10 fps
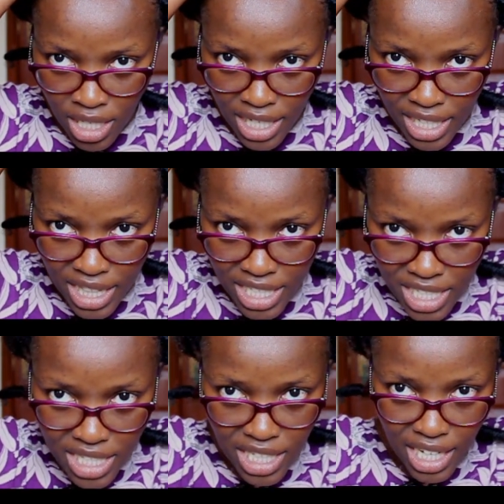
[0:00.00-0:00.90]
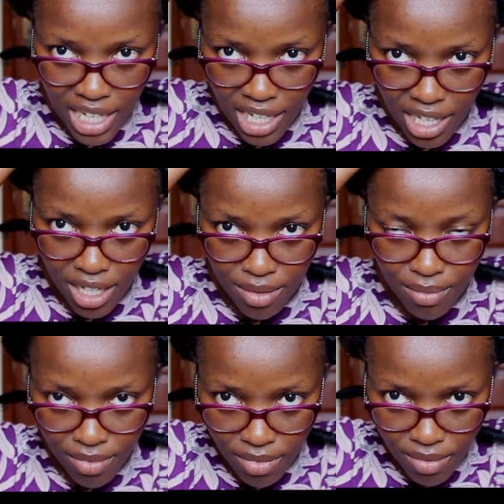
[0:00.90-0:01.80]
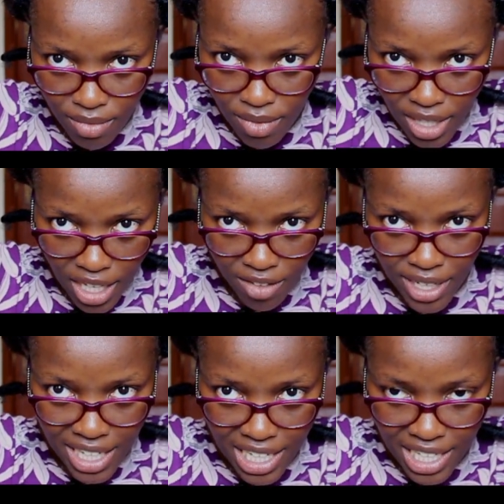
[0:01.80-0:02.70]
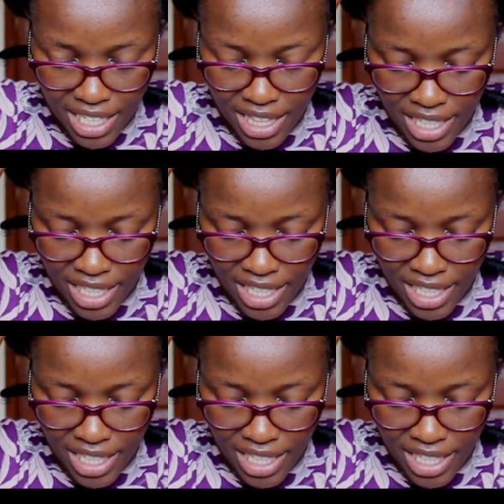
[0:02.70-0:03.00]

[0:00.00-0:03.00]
Like these are, I've had like